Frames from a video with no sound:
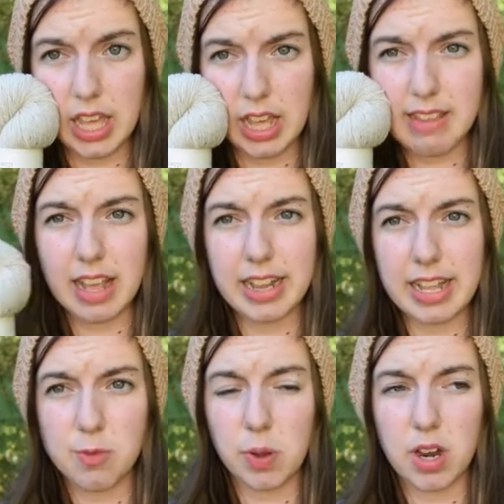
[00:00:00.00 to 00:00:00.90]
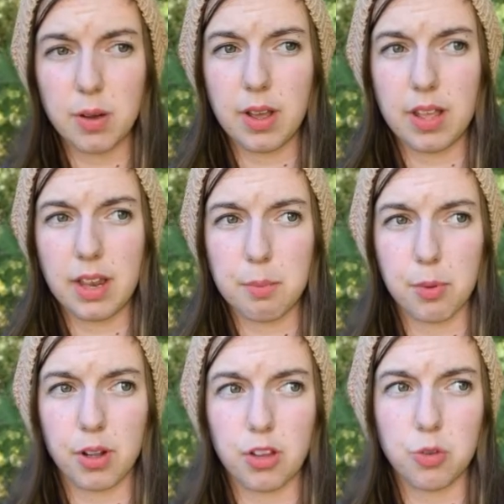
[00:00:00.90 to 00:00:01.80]
It's put out in a
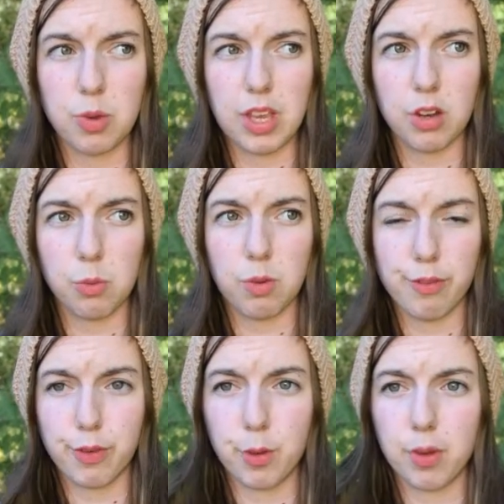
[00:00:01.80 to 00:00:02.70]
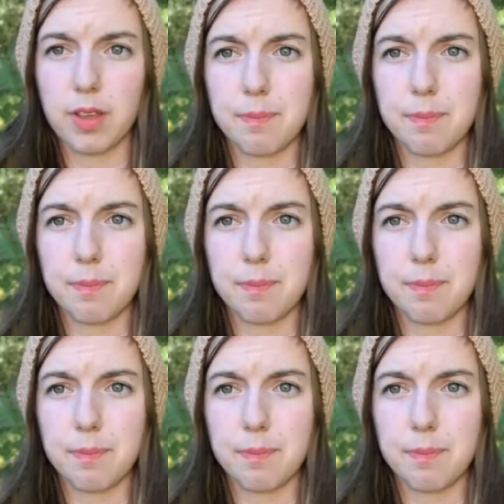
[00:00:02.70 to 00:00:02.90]
Brooklyn Tweed Woolfolk